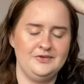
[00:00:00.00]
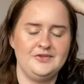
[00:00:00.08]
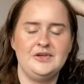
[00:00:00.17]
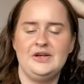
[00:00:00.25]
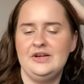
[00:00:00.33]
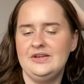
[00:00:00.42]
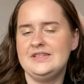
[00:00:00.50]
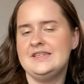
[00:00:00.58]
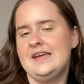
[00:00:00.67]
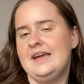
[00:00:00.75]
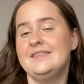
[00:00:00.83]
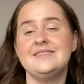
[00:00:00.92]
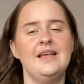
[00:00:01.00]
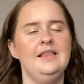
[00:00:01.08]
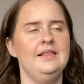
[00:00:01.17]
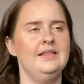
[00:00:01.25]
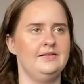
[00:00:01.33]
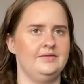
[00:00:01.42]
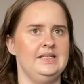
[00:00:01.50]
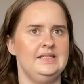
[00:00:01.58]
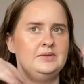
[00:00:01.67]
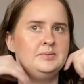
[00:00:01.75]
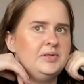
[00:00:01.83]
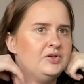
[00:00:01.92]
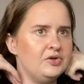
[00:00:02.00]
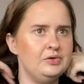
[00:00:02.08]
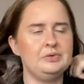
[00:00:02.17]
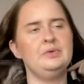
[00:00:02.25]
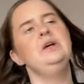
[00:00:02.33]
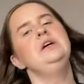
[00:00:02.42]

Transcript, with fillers: So today is a lovely little book haul.